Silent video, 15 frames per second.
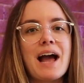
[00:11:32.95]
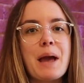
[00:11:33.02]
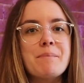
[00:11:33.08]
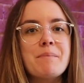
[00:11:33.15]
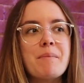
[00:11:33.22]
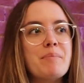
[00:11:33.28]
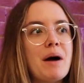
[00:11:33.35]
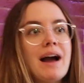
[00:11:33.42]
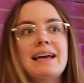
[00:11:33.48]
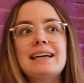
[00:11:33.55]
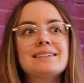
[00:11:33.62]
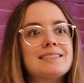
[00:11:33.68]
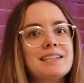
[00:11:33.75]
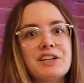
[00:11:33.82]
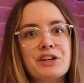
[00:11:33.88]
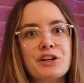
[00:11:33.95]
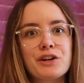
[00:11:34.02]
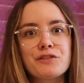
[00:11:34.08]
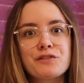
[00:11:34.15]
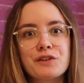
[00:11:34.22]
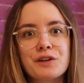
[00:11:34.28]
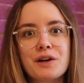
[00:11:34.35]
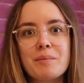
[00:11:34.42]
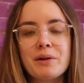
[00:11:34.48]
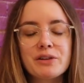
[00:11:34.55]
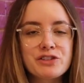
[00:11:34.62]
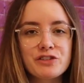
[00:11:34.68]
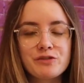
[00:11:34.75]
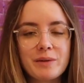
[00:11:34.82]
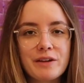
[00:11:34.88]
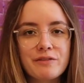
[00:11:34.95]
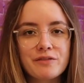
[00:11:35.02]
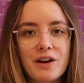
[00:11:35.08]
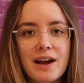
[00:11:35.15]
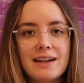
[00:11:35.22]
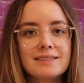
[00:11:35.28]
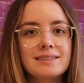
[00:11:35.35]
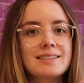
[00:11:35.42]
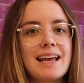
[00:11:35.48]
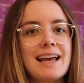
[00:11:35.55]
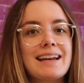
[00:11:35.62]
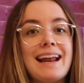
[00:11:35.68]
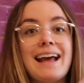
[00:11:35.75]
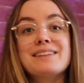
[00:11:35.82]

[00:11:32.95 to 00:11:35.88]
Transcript: I'm buying dinner for a bunch of my friends and it